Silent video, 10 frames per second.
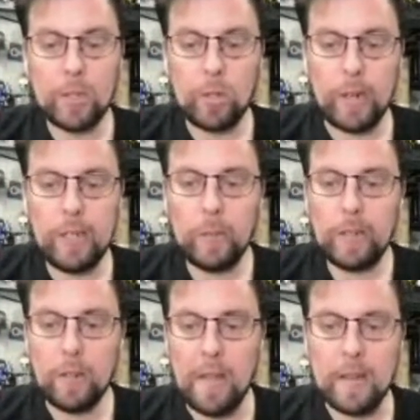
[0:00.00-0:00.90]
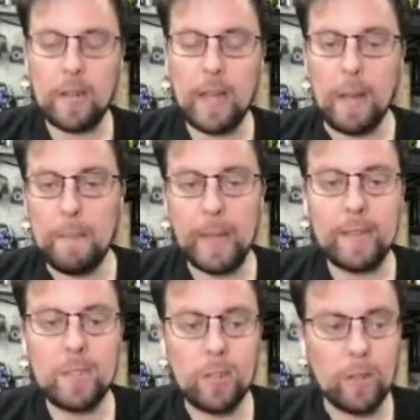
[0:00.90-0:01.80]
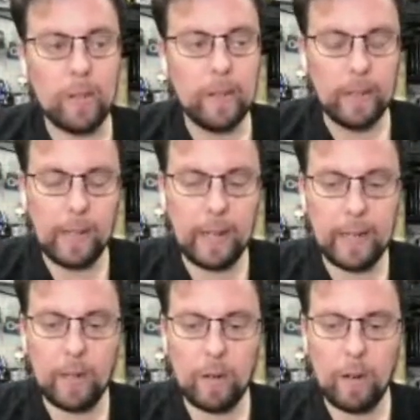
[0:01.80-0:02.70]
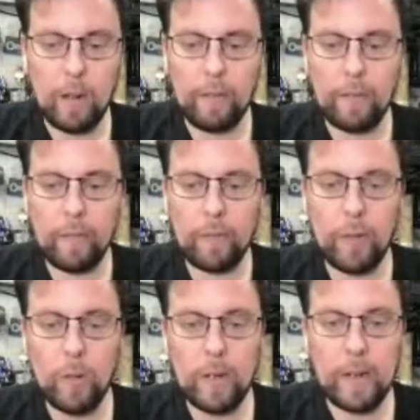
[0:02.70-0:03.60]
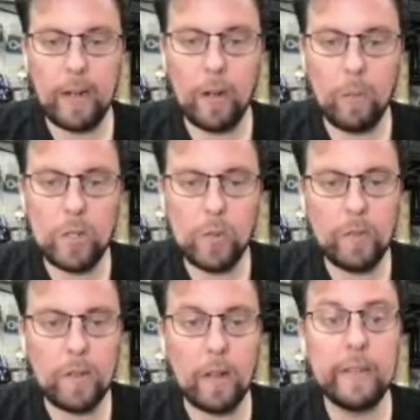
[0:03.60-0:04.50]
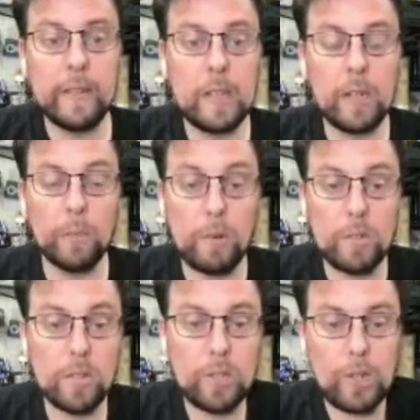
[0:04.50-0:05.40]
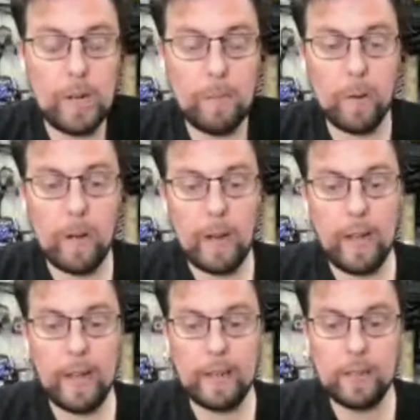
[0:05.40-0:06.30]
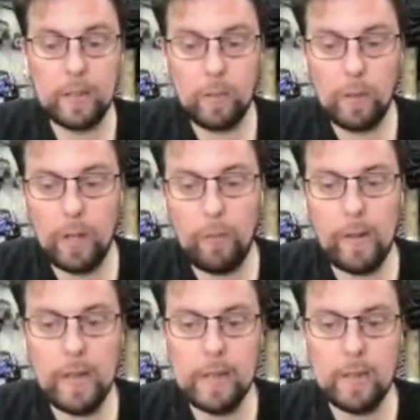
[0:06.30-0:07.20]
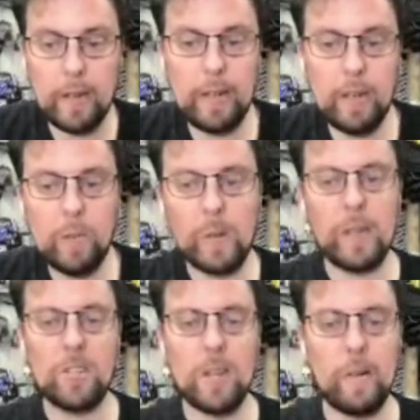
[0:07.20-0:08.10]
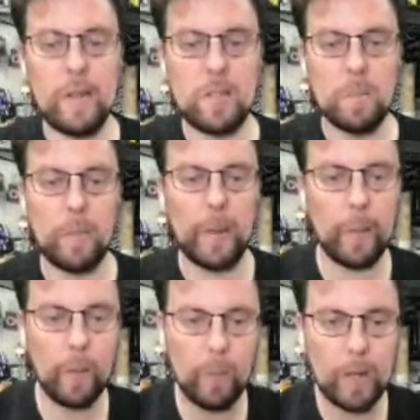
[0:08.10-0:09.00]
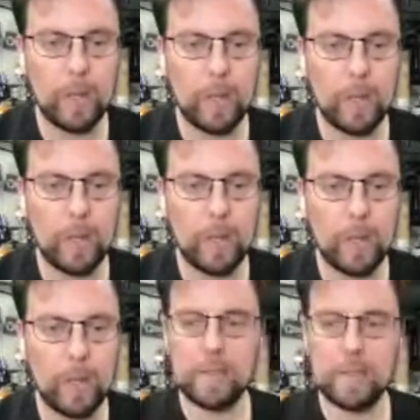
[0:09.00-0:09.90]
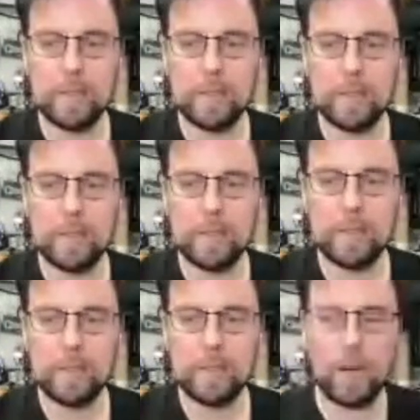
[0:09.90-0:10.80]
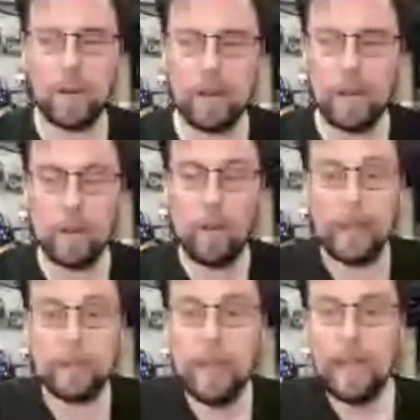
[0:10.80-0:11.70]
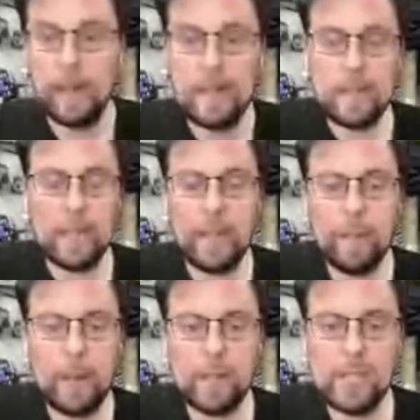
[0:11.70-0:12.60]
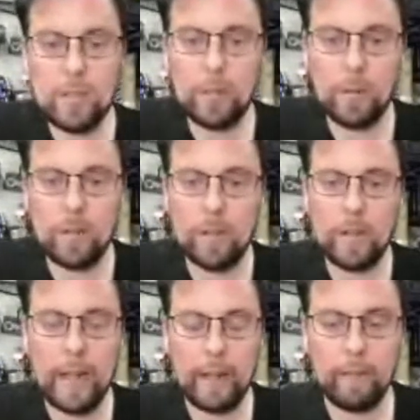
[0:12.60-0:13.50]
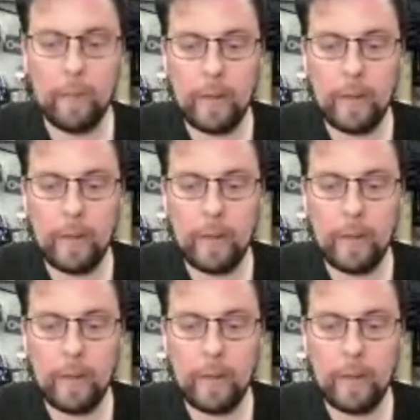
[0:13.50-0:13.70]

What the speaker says: trying to ignite a mixture of fuel and air, which we've gotten into the combustion chamber, and if we ignite it, we can generate some power and we can drive our pistons and make our car go. And you need to think about distributor